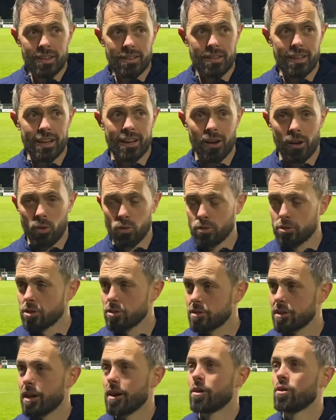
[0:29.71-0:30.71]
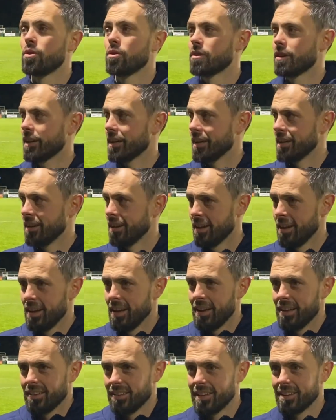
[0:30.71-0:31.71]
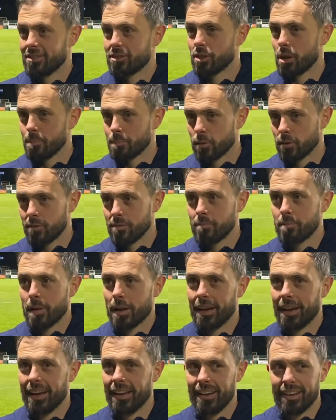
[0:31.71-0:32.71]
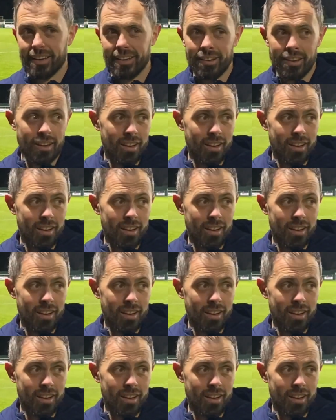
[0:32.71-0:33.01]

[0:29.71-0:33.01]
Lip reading: They closed us down. They stopped us from playing, and